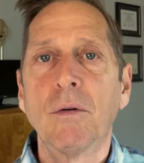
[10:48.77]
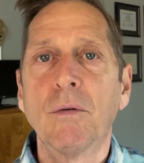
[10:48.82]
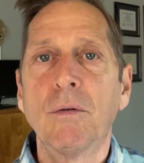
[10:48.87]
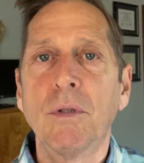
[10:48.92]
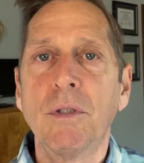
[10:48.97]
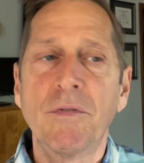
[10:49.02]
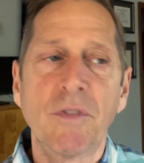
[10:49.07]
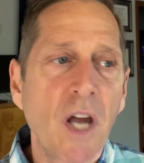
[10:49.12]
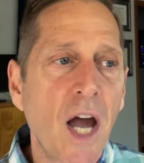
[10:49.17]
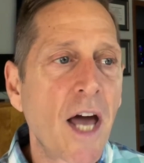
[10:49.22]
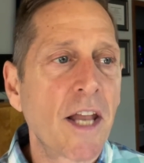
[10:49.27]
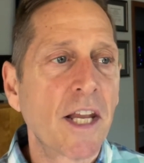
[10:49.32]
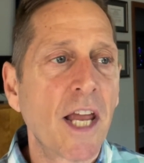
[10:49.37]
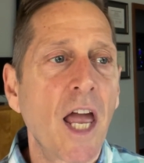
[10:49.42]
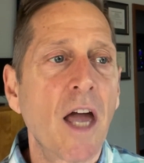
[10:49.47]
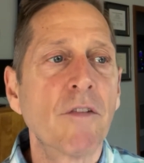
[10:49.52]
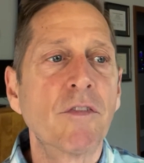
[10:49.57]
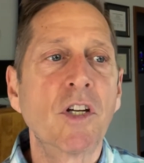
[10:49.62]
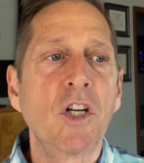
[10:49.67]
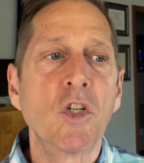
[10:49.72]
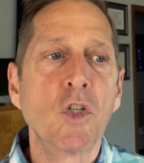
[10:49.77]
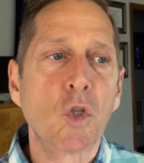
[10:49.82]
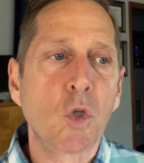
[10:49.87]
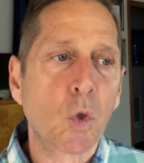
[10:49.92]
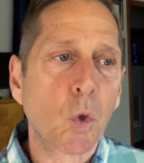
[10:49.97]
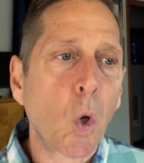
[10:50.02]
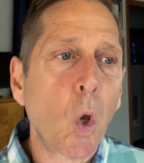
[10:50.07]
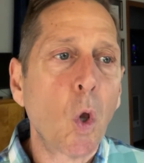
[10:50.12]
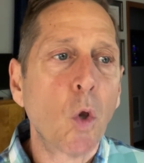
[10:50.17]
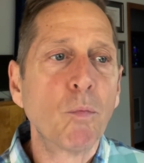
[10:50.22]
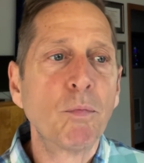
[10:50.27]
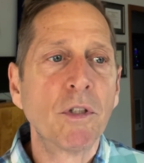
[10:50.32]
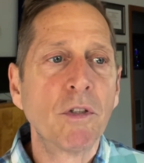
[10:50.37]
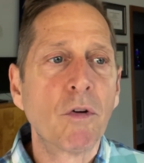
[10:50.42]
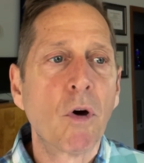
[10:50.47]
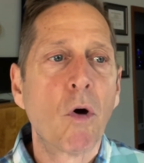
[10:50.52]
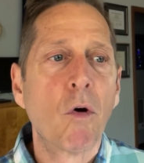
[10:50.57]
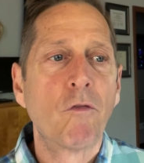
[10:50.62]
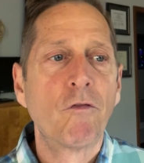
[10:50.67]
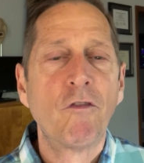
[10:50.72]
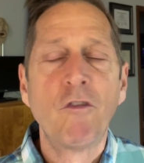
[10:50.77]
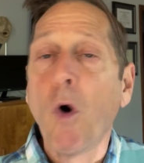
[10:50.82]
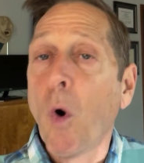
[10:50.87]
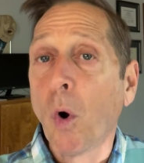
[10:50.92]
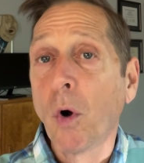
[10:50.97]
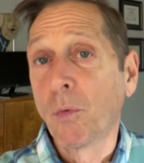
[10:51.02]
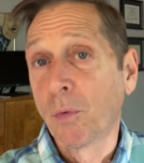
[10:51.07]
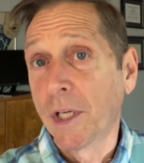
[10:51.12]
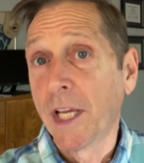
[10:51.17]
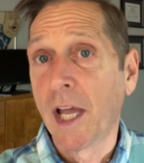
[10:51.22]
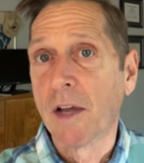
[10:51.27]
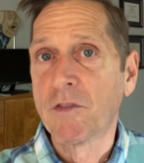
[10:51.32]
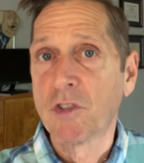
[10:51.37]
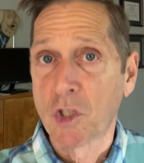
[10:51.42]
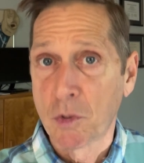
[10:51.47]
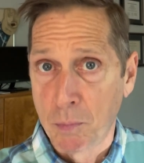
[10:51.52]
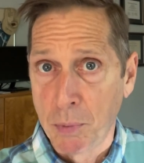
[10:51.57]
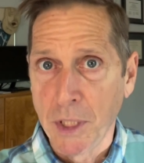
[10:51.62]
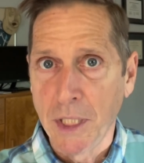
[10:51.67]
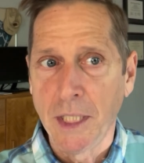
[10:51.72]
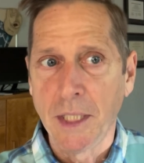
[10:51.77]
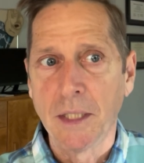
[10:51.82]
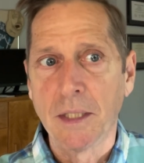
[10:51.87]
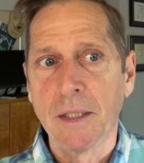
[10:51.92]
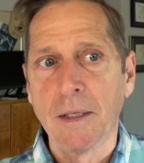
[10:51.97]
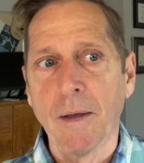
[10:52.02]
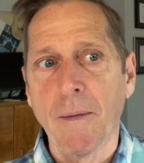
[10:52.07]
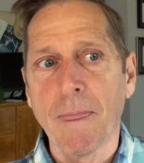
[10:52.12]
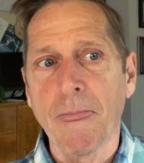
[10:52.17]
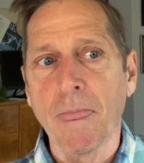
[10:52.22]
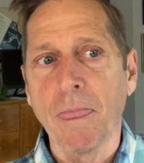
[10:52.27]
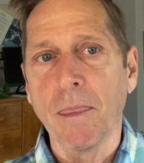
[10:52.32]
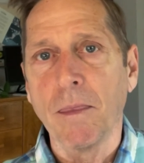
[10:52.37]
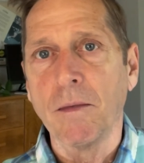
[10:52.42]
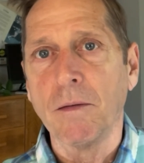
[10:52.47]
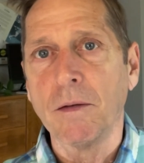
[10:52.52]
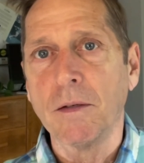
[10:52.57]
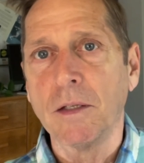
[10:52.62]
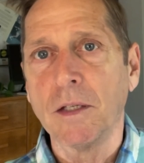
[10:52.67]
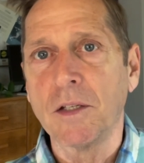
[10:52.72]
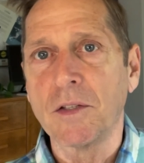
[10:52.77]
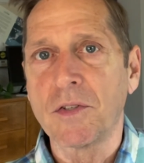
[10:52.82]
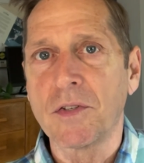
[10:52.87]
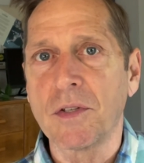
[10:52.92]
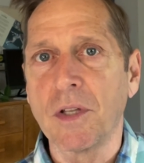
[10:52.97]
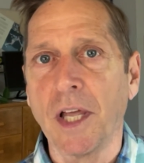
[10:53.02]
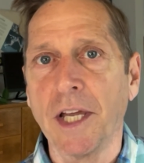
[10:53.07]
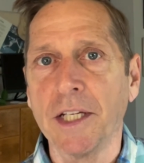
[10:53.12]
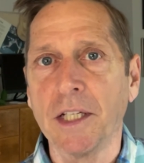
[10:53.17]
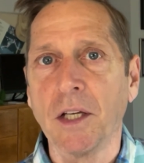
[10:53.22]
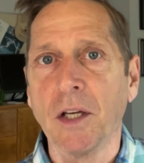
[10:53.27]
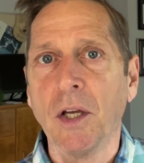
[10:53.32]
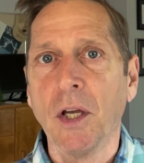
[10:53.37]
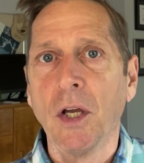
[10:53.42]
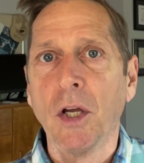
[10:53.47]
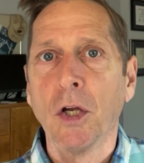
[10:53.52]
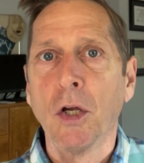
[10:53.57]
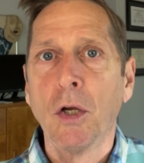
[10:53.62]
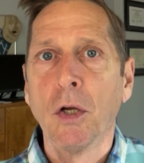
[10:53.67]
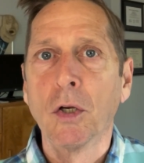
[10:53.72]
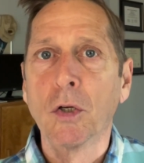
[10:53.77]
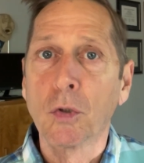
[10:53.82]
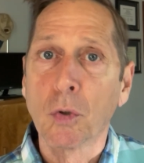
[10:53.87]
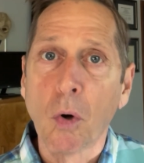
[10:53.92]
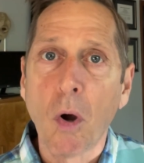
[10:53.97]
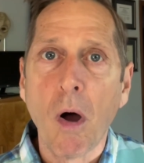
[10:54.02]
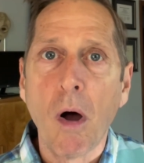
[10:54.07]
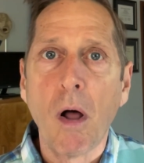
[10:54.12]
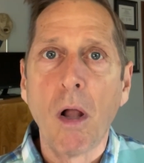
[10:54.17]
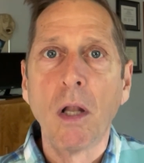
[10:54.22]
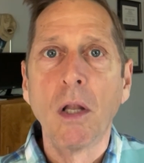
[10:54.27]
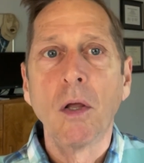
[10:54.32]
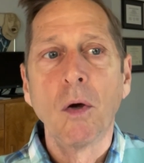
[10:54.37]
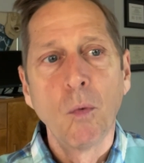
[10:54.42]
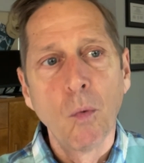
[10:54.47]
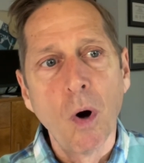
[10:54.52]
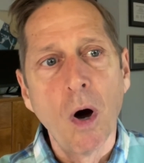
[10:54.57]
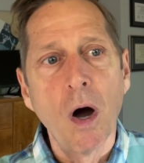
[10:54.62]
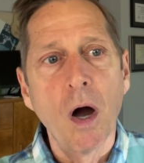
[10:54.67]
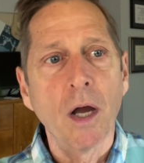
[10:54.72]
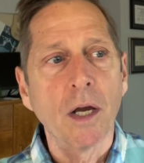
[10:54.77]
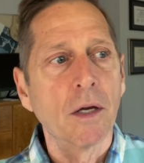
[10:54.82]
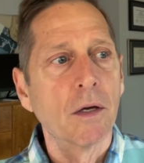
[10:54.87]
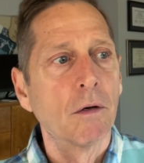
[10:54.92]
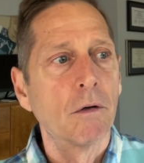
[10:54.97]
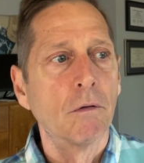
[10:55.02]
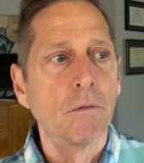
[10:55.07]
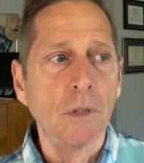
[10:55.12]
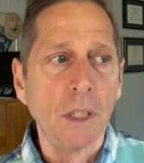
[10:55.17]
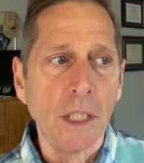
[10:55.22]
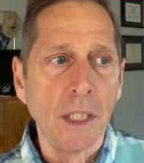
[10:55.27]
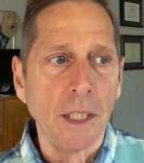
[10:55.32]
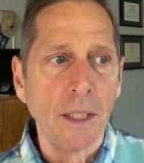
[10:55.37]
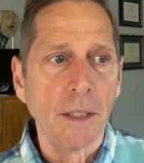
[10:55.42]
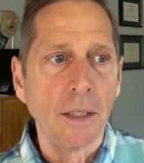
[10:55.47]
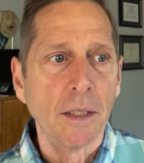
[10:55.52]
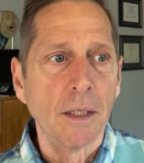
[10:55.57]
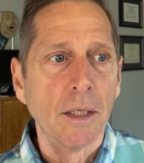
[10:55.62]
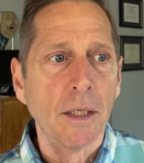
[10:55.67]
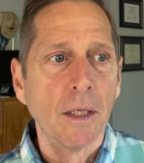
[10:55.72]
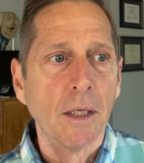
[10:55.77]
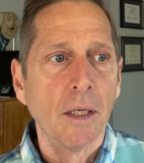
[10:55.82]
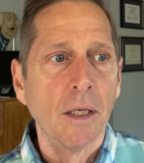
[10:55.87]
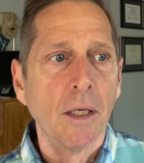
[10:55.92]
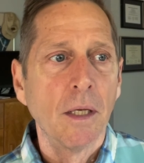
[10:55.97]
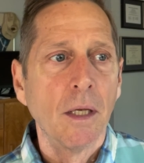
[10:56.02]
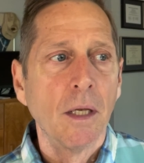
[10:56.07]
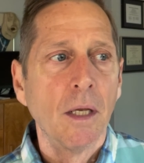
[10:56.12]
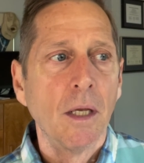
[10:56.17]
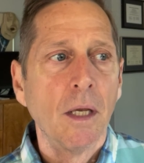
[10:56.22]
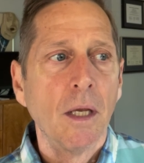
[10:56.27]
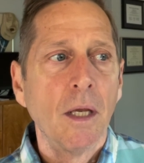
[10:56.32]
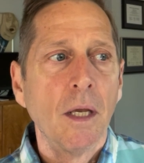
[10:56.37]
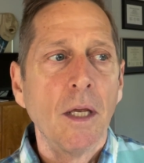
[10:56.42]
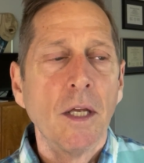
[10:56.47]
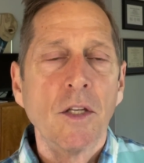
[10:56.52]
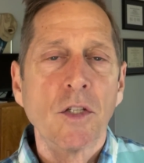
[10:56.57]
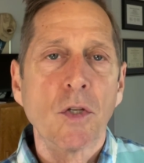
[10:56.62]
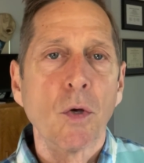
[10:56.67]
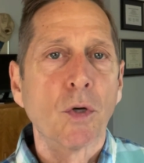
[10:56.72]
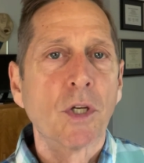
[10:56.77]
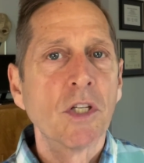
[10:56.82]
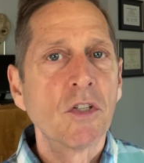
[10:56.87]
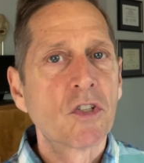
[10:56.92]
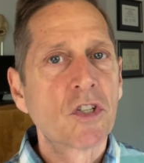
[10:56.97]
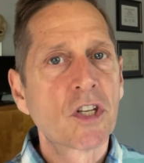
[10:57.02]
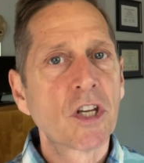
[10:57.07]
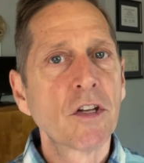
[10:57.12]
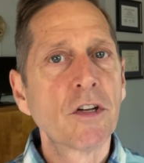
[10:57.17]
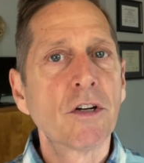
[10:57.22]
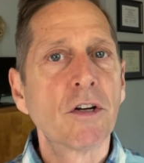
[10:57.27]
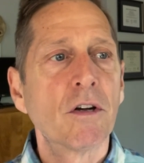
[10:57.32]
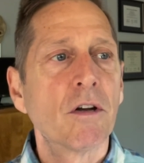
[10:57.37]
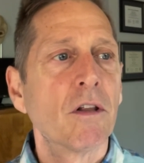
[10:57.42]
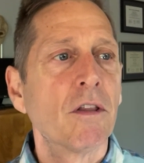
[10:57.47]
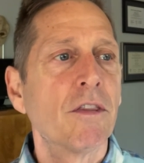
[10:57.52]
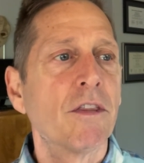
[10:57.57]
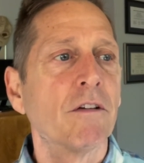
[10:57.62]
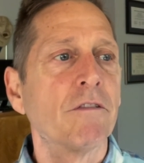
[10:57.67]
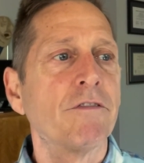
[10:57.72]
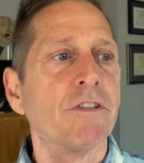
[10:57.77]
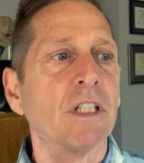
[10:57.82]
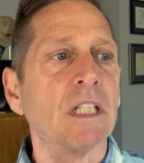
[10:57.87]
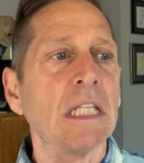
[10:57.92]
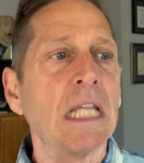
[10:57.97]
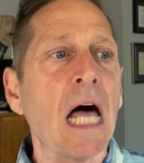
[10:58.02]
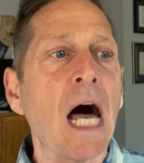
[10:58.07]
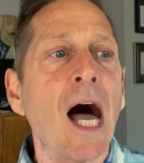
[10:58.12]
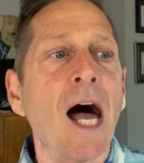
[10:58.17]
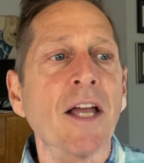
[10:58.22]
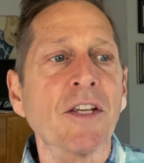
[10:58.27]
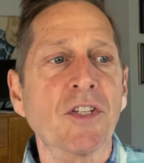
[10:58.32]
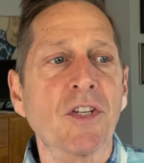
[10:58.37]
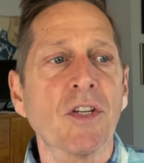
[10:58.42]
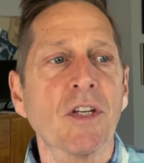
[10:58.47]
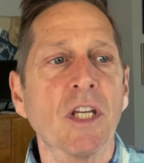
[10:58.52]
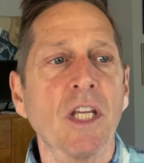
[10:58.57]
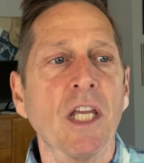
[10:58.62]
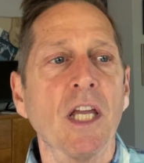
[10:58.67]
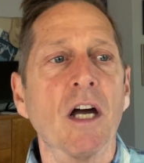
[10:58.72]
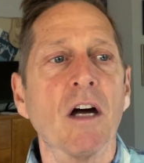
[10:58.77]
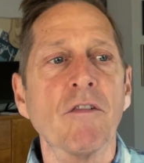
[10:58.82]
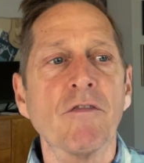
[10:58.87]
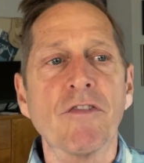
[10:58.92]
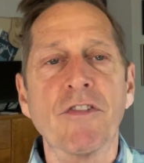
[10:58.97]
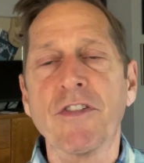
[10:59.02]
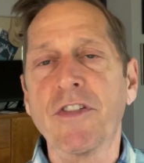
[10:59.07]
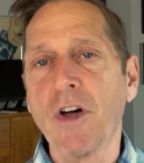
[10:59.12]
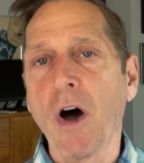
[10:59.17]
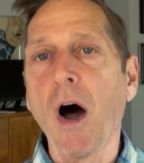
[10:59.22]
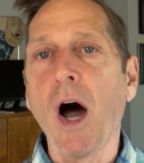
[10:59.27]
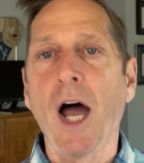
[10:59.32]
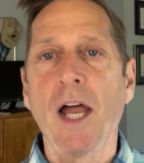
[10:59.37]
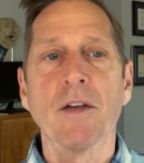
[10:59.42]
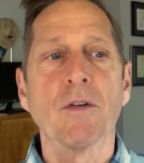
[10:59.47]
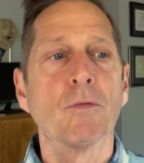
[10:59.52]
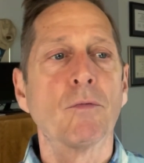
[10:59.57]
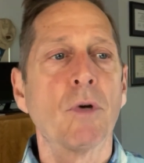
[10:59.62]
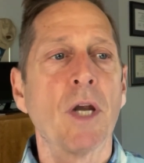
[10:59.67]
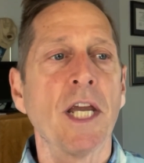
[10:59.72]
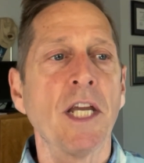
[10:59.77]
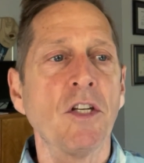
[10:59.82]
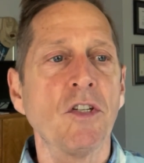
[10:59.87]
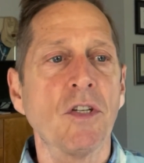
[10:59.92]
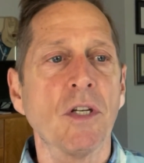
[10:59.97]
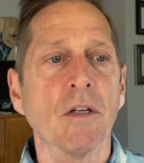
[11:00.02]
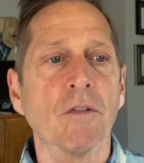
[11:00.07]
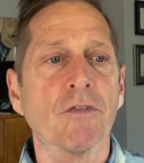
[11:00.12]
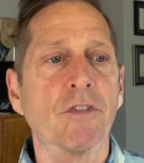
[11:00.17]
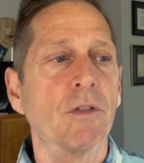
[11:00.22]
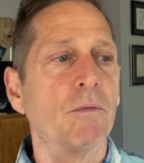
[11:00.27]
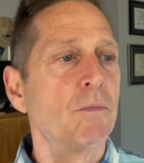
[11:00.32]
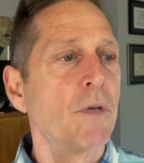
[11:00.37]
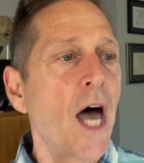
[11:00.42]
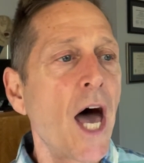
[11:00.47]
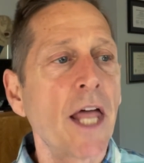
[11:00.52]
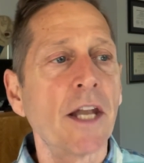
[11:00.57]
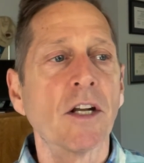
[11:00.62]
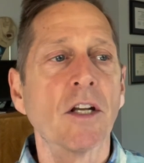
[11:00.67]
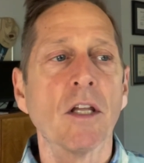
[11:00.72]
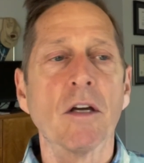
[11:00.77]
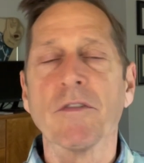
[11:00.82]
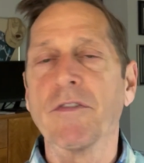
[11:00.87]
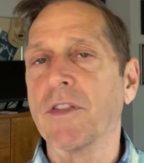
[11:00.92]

We've got to have control before we have speed. It's like crawl, walk, run. So consider the velocity of thought, ranging from not enough